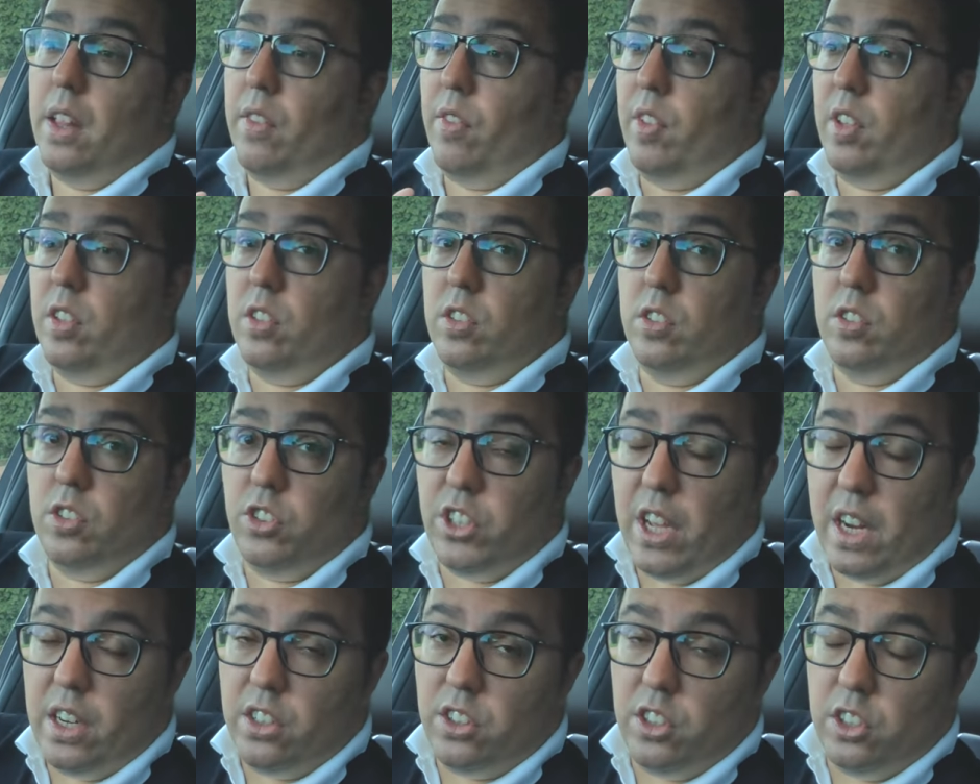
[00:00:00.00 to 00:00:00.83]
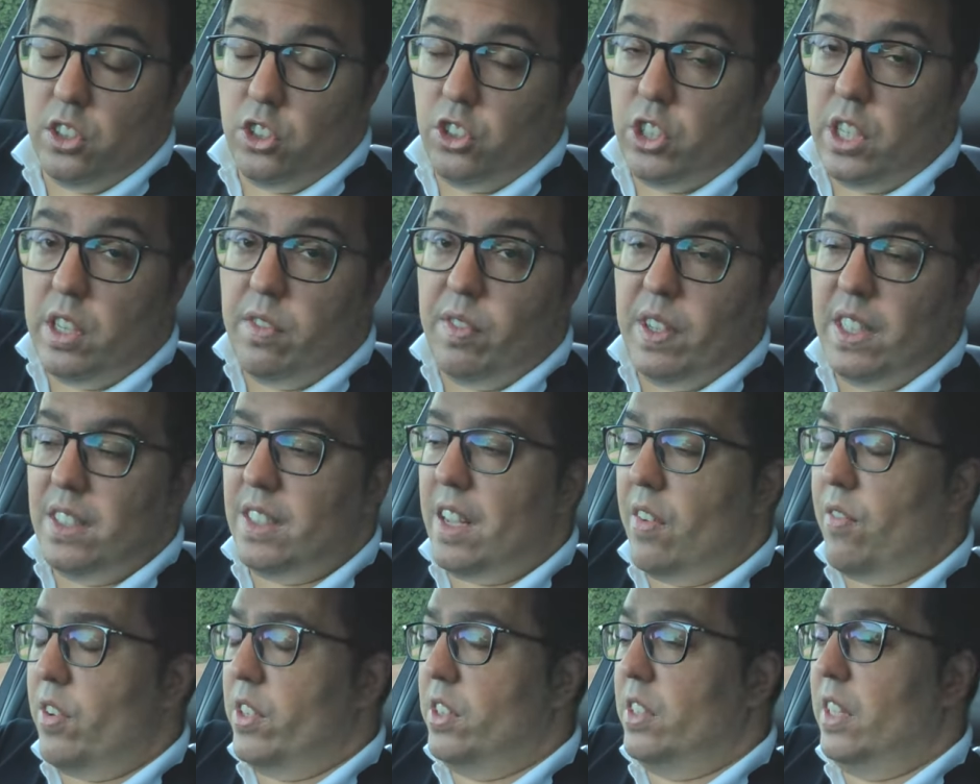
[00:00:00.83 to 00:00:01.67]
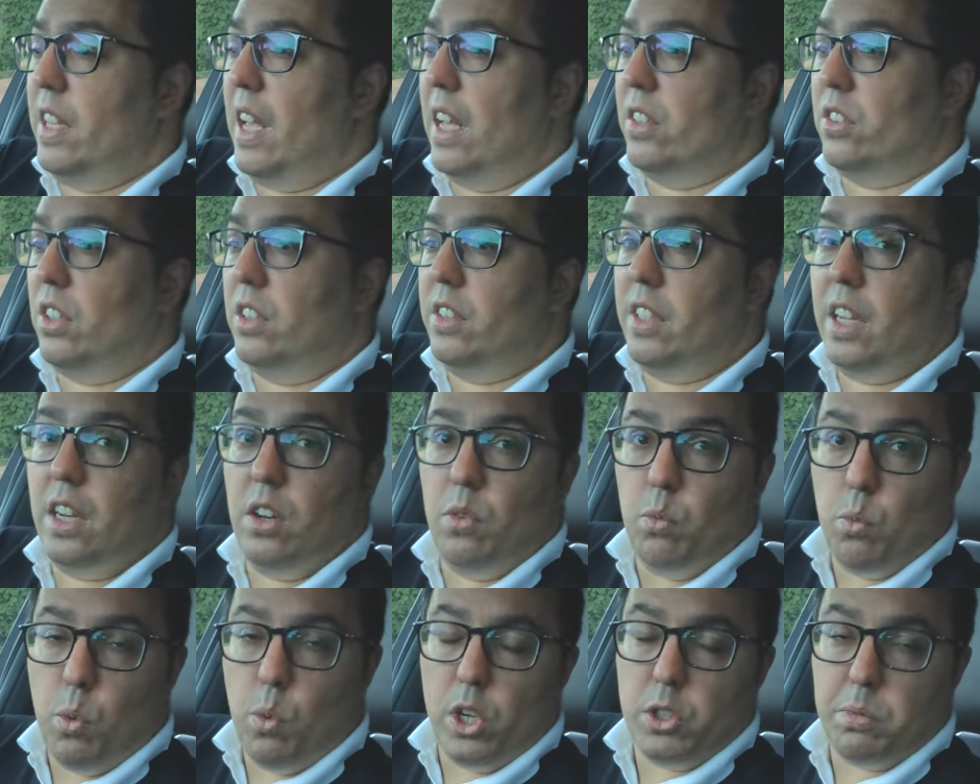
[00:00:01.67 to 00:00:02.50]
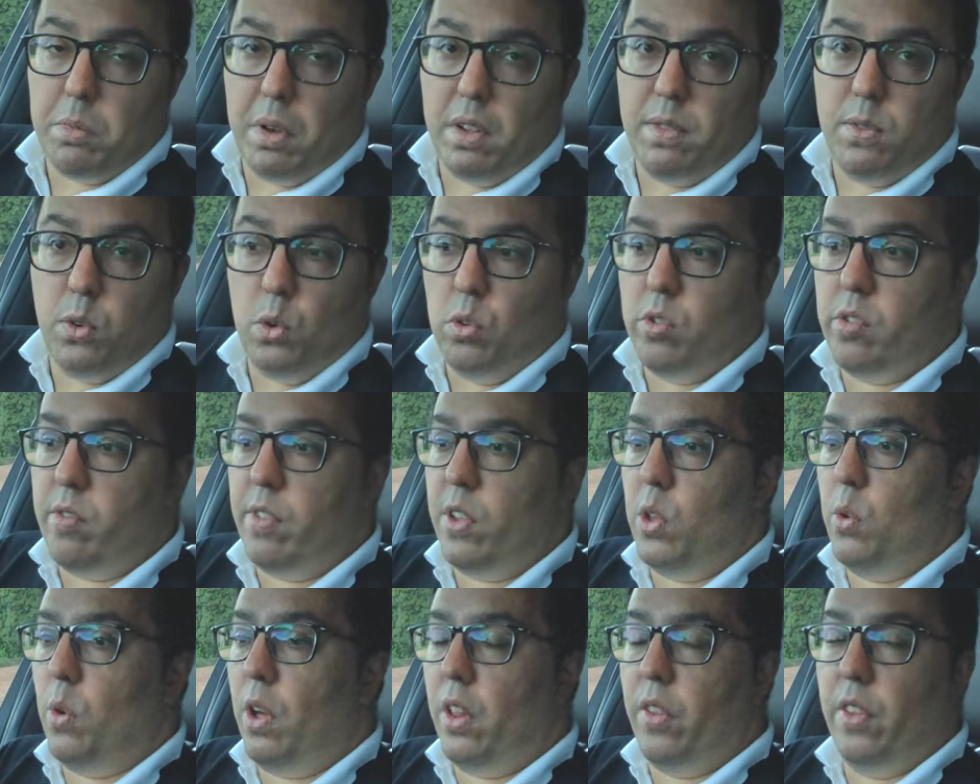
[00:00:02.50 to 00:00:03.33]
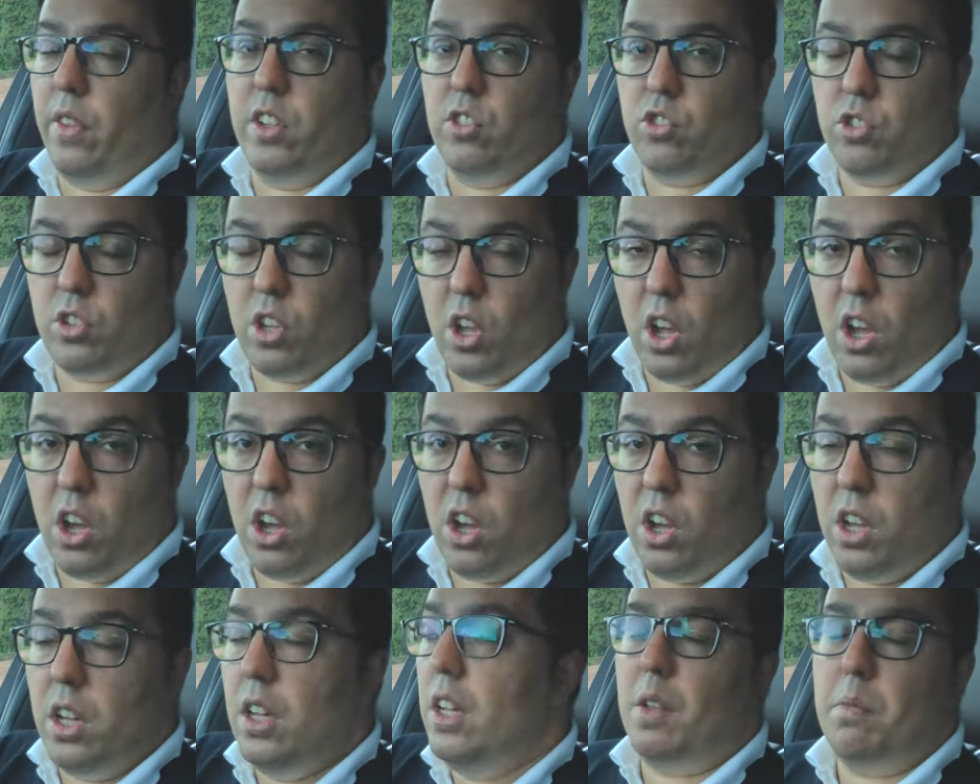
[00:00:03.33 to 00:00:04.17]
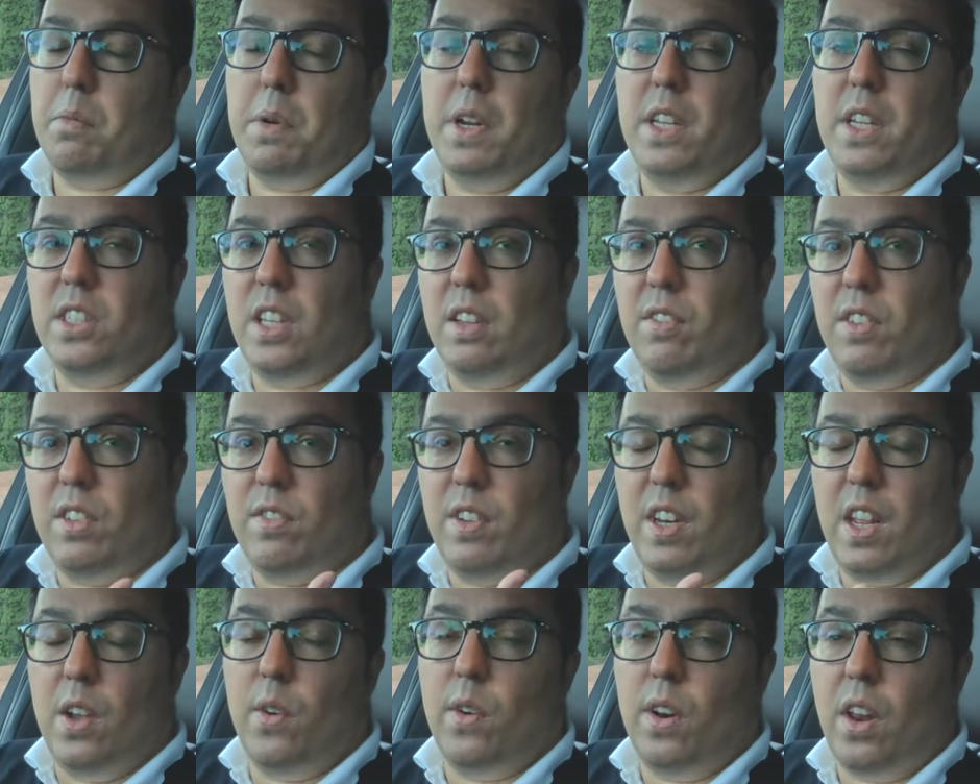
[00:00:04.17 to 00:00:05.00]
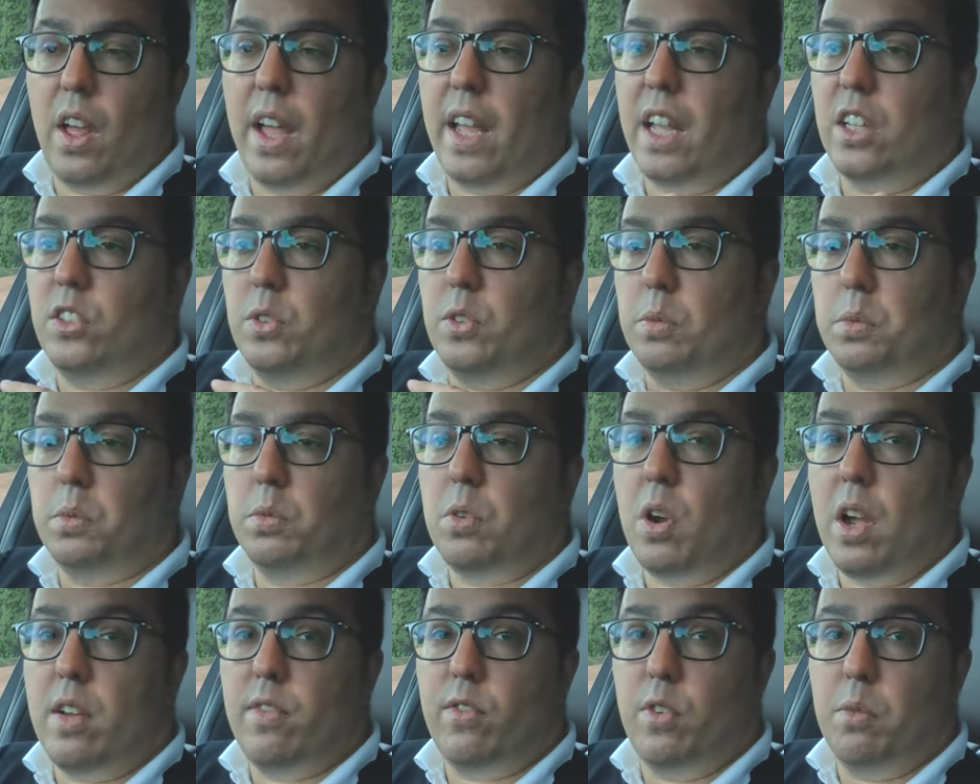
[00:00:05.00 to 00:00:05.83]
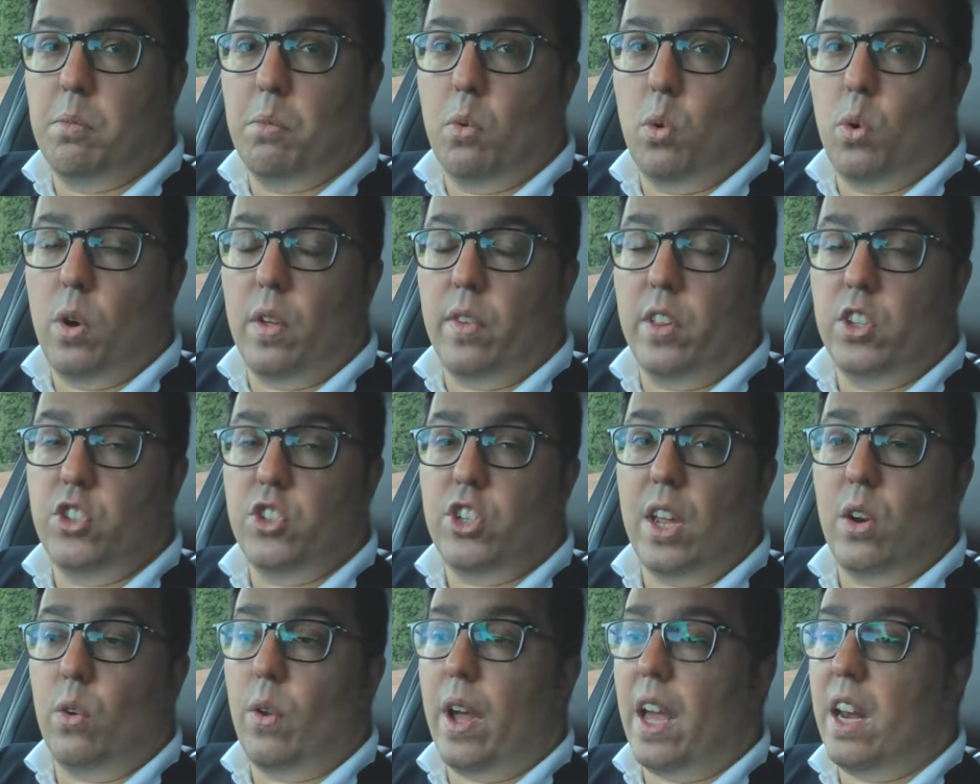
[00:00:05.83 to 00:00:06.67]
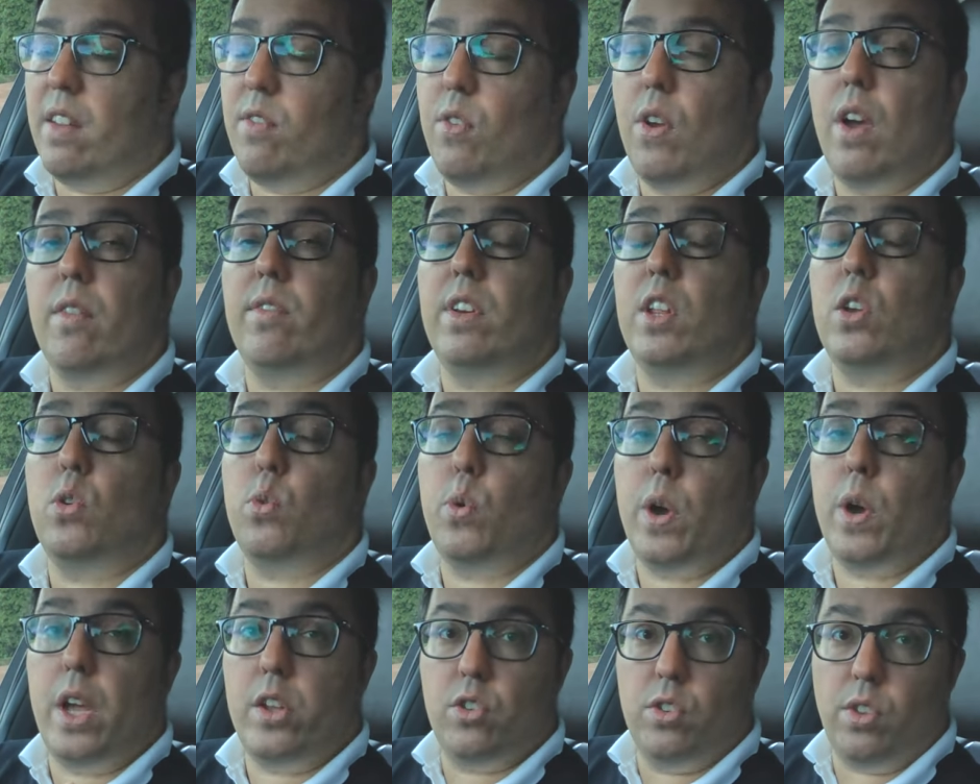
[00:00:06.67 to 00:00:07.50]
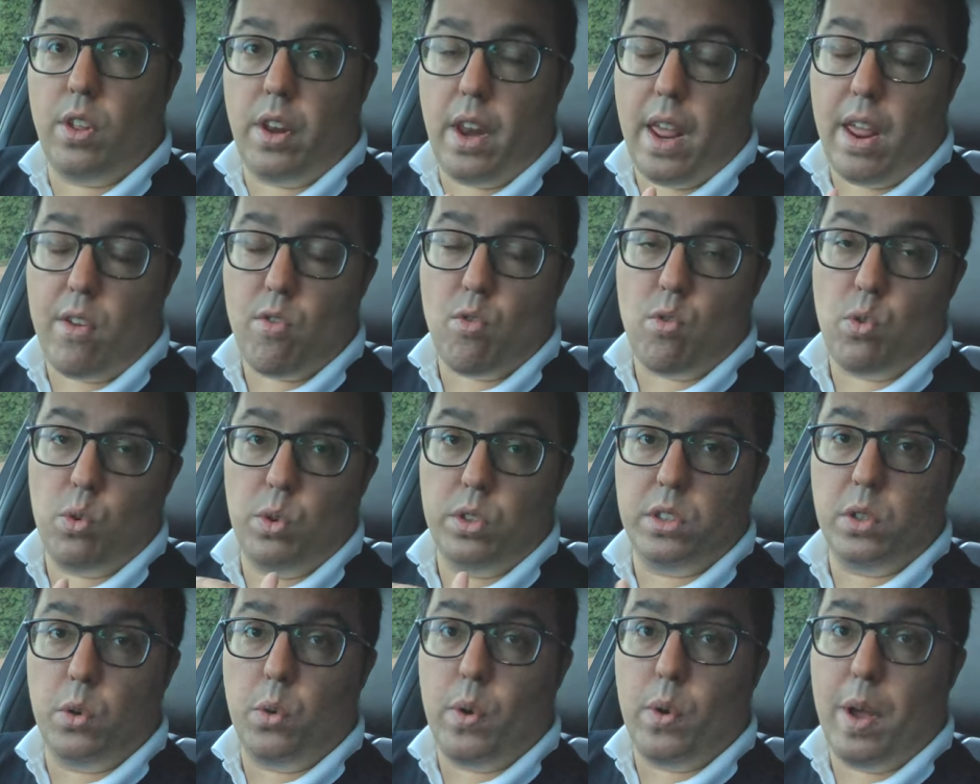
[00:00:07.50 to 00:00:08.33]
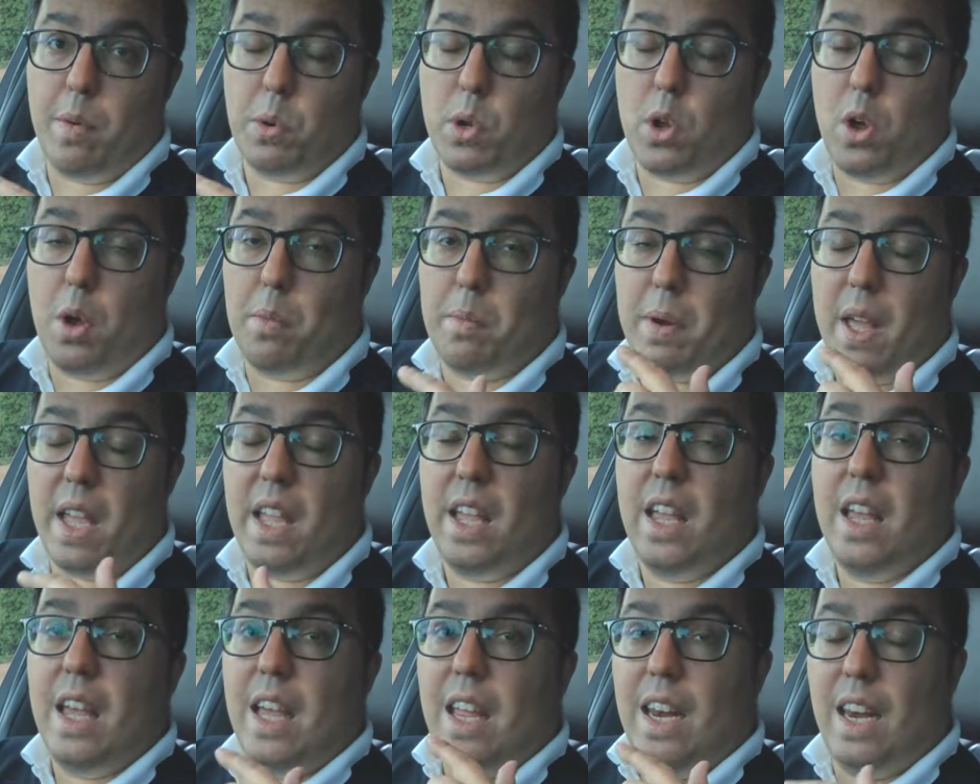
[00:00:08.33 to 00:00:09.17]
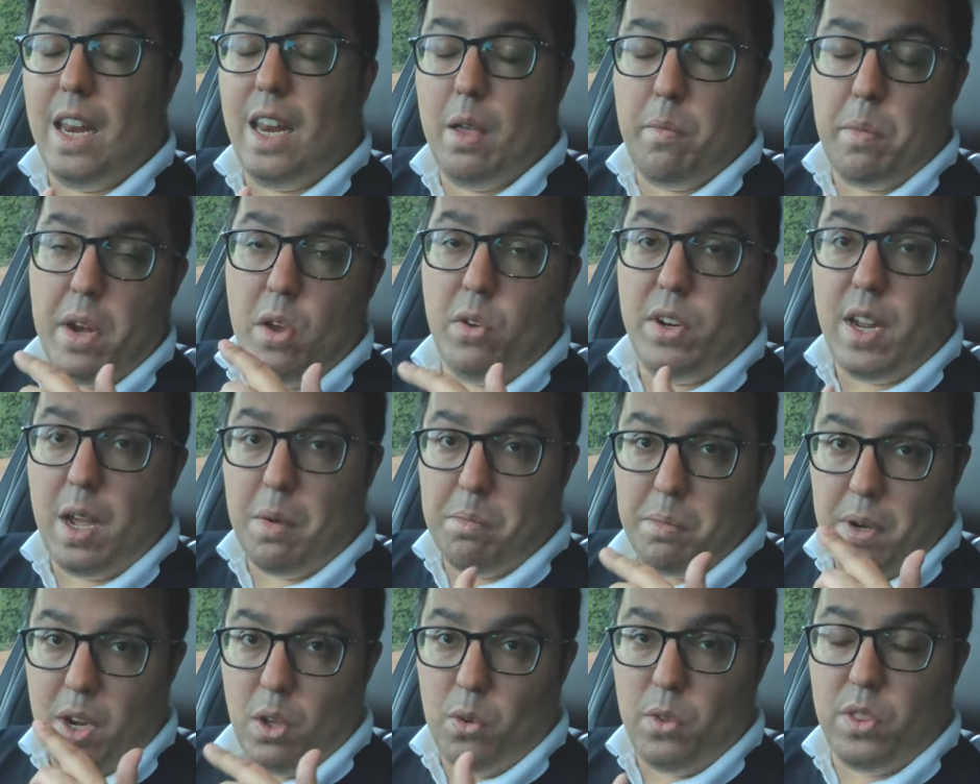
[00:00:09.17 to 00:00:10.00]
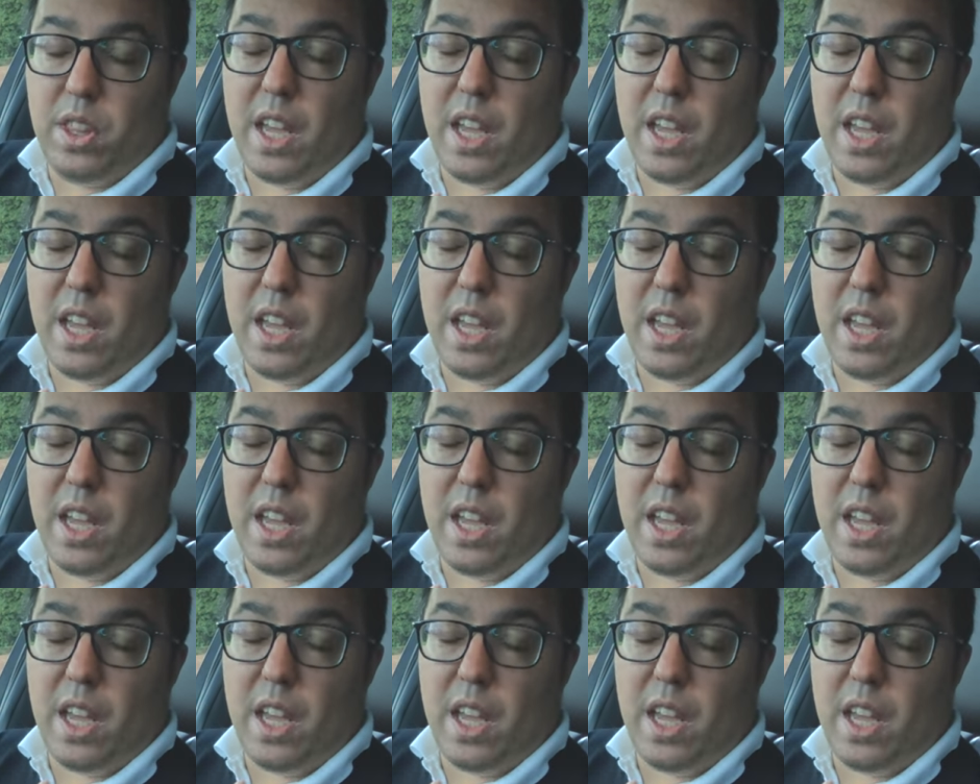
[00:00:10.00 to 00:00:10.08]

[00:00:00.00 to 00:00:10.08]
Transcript: This is a Genesis GV70, as I said, and watch my full review on this car. Please give this video a like, subscribe for more on the channel, and if you have any questions on Android Auto or Apple CarPlay, let me know down below.